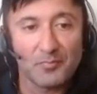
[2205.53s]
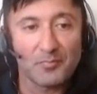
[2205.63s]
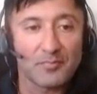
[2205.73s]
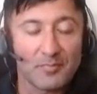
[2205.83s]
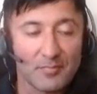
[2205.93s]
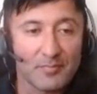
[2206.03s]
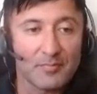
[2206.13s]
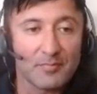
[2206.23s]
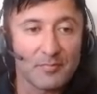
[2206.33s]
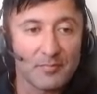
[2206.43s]

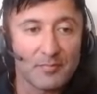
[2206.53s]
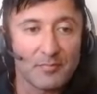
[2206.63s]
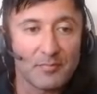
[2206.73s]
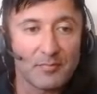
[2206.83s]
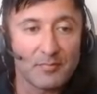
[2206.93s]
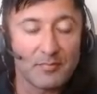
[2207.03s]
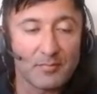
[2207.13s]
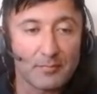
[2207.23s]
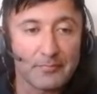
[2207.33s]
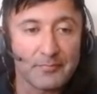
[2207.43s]

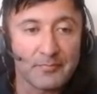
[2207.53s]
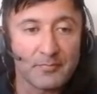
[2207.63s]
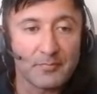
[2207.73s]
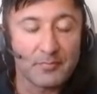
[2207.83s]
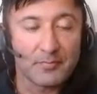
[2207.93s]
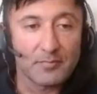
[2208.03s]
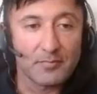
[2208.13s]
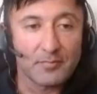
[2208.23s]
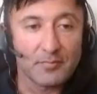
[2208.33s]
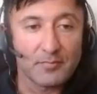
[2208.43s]

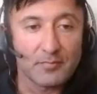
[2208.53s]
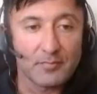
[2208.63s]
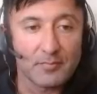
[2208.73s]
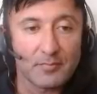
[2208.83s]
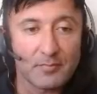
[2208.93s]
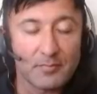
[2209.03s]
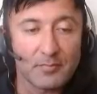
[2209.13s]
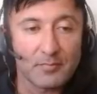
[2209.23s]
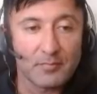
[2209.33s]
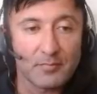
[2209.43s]

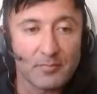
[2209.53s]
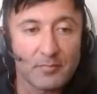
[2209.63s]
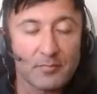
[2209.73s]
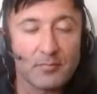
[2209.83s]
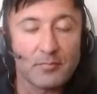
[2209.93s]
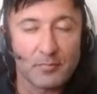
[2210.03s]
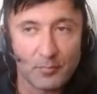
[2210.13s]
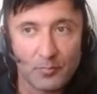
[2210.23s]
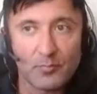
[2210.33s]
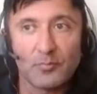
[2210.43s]

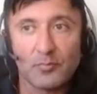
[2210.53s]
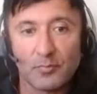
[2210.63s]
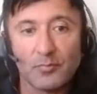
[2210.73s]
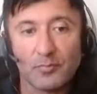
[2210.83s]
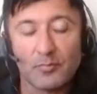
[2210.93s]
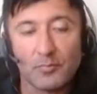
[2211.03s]
(silent)